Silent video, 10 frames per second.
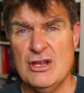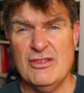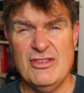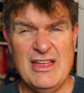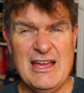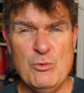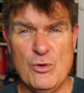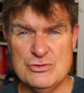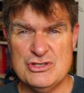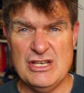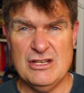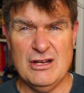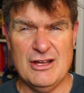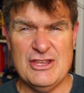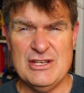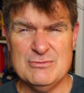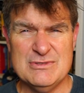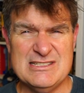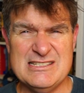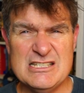They're wanting, I think it was
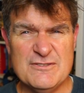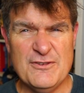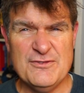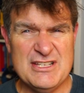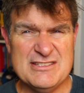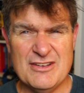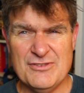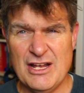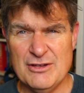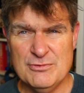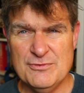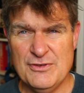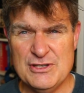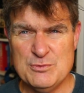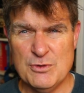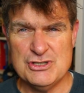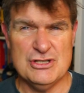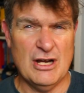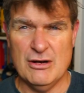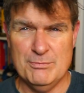$650, $700 for this watch.
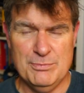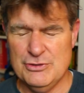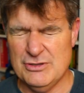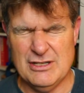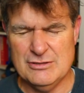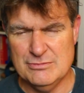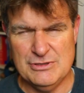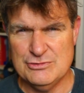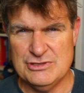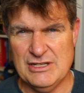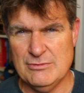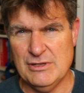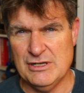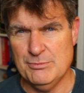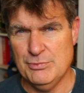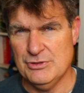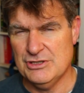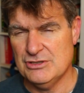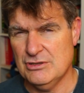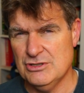I'll put it. You'll see it when I put
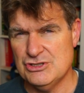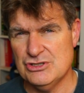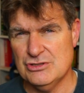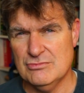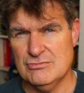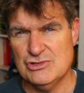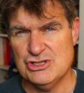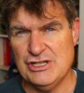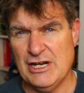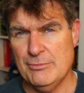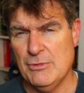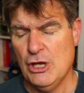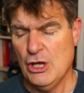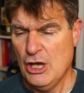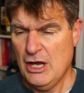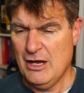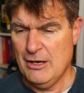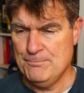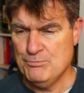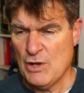the sheet up.
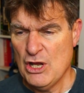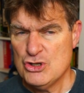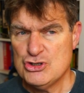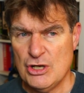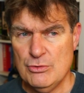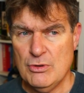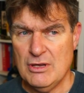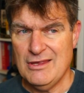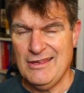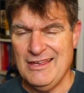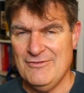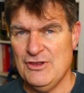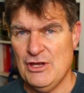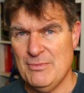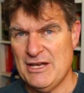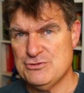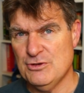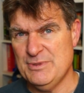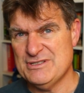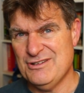So even though
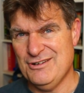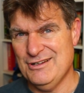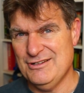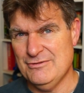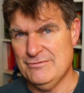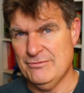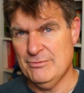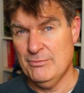Massdrop is kind of